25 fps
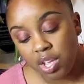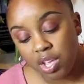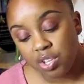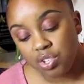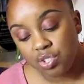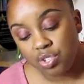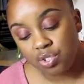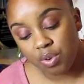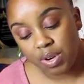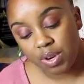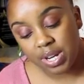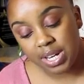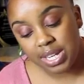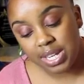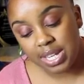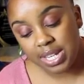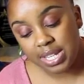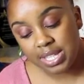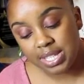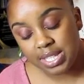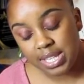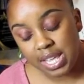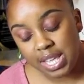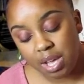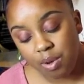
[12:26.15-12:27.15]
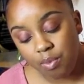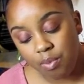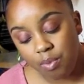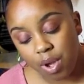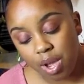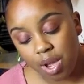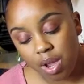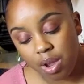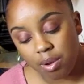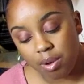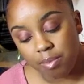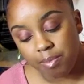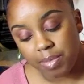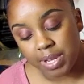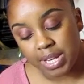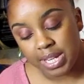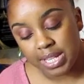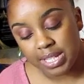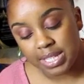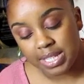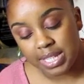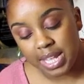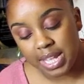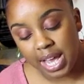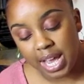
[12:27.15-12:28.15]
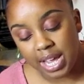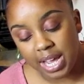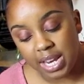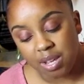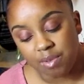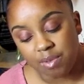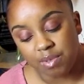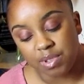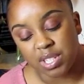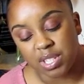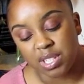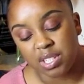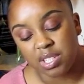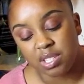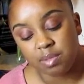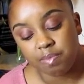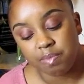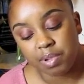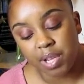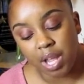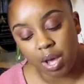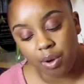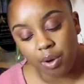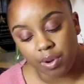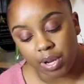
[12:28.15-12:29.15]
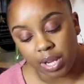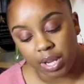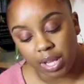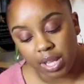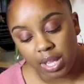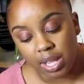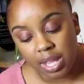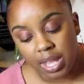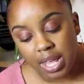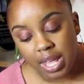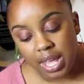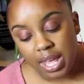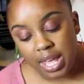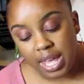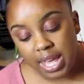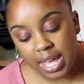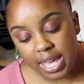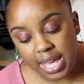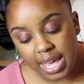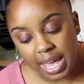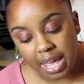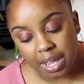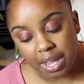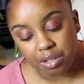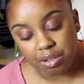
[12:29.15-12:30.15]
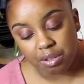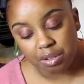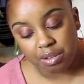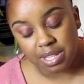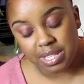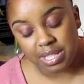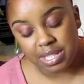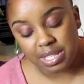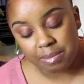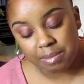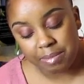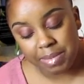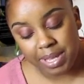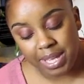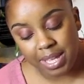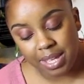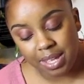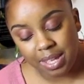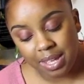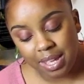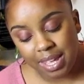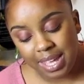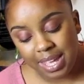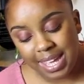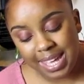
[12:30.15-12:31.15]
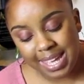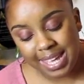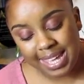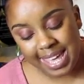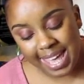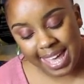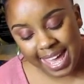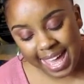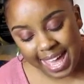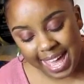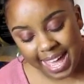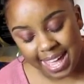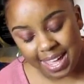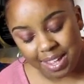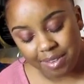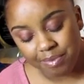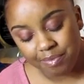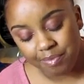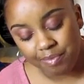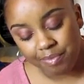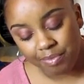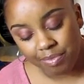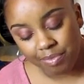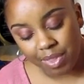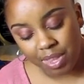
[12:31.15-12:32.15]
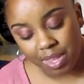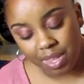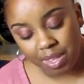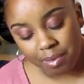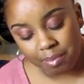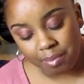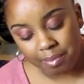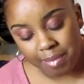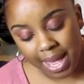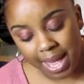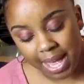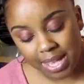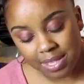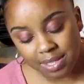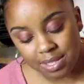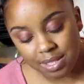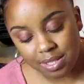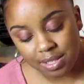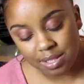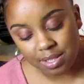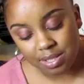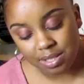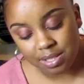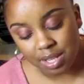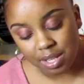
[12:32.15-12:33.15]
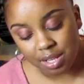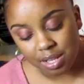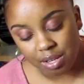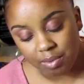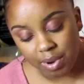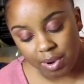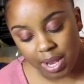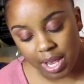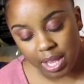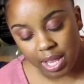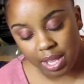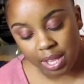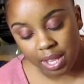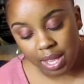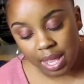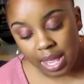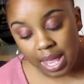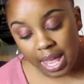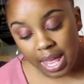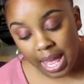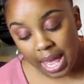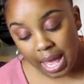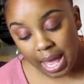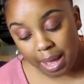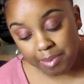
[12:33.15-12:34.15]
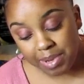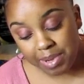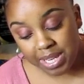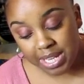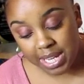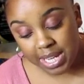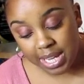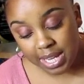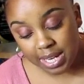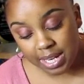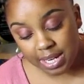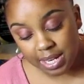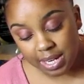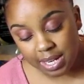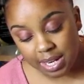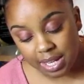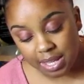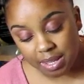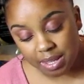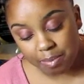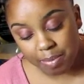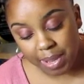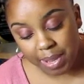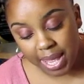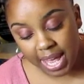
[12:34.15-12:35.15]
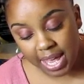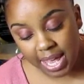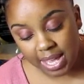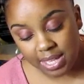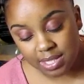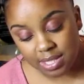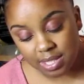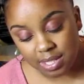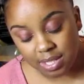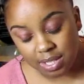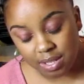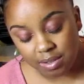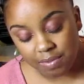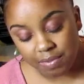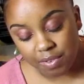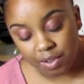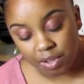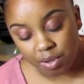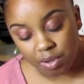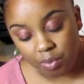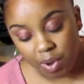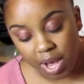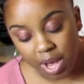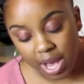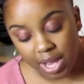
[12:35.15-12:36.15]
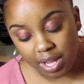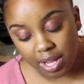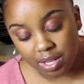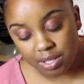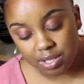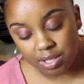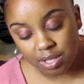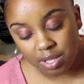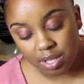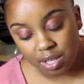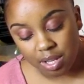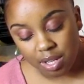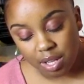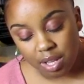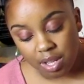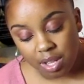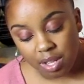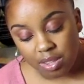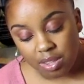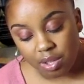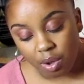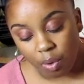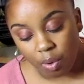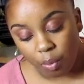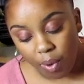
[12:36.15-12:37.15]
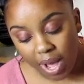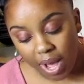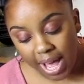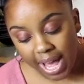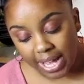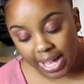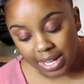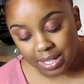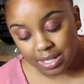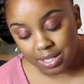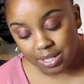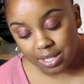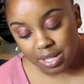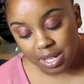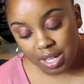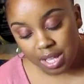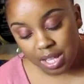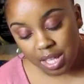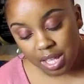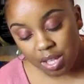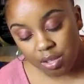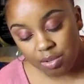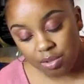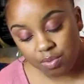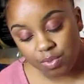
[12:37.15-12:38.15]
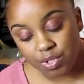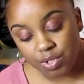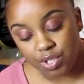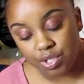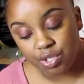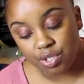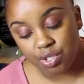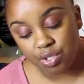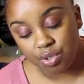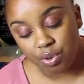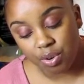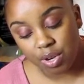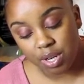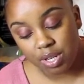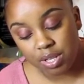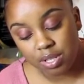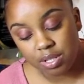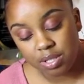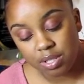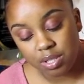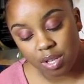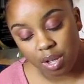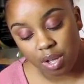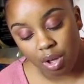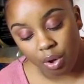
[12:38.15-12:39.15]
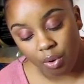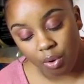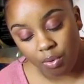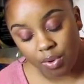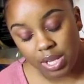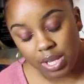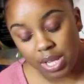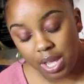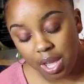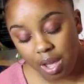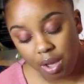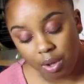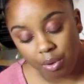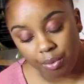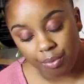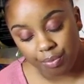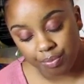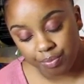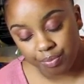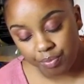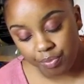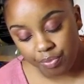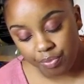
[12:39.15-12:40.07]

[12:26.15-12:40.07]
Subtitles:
Jordan didn't say a word, but inside he was exploding. He can't do this to me. He can't. Master, said Uriah, I'll be needing another pass to look for the watch. The watch! It was Jordan's only hope.